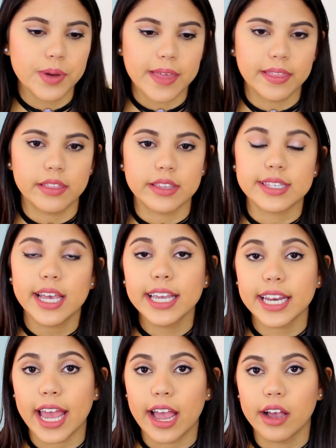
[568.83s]
And then the
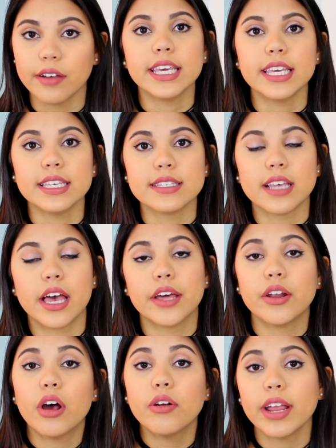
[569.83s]
second half, he
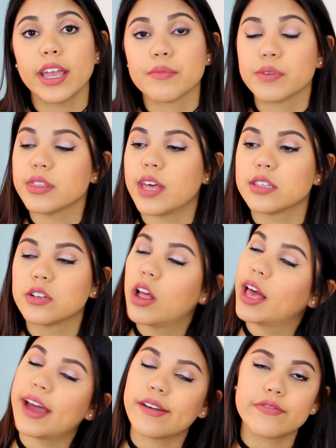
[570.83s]
said, all right, Amber, that's all
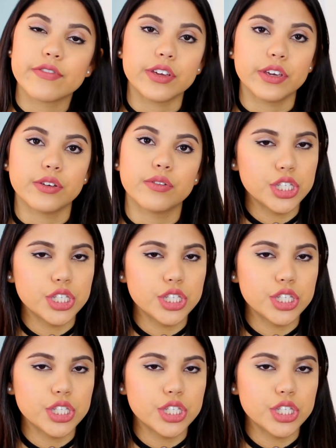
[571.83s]
I have for you.